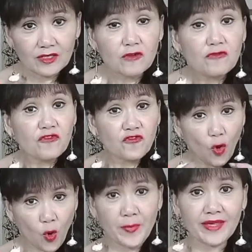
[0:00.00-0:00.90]

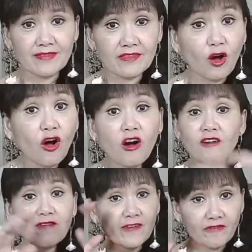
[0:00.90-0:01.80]
forming the
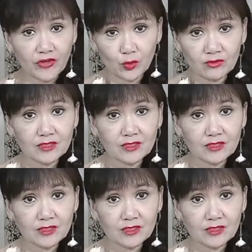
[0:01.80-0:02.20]
overview